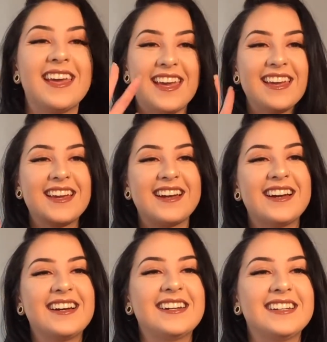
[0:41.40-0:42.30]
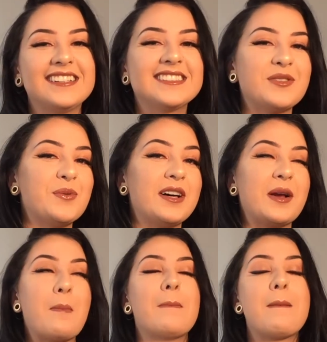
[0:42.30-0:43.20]
Hey guys,
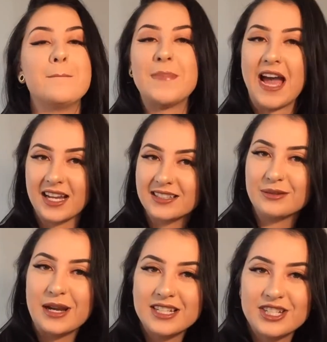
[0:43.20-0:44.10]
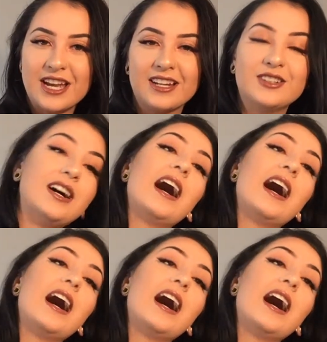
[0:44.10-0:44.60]
welcome back to my channel.